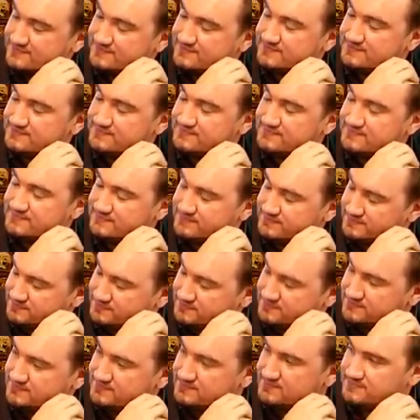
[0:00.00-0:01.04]

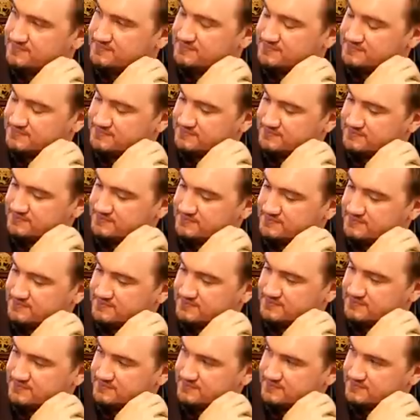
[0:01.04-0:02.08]

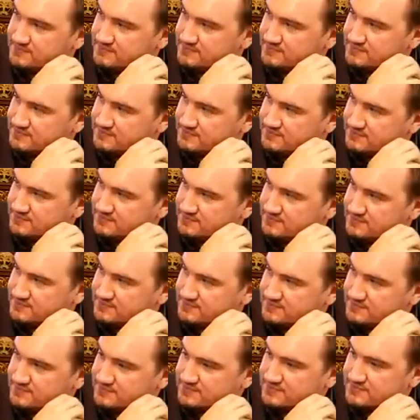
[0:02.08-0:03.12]

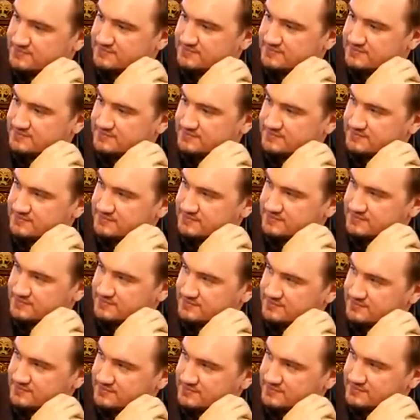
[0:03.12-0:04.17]

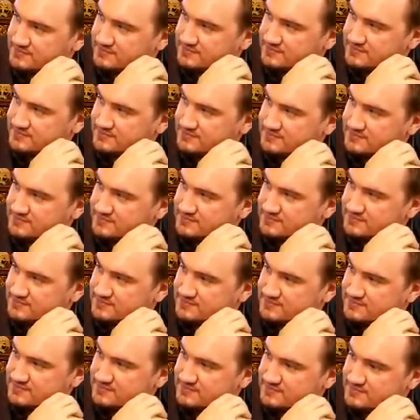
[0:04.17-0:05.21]

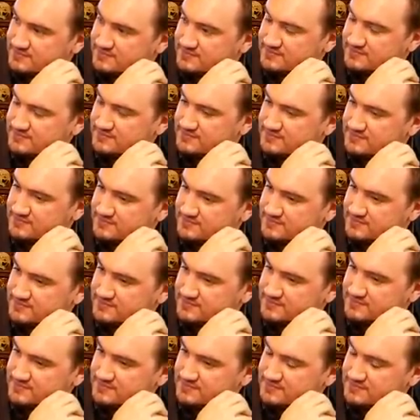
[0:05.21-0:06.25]

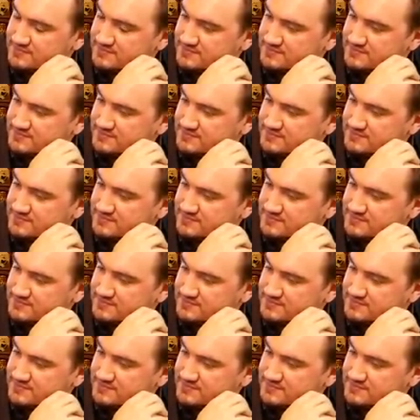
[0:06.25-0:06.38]
This person isn't speaking.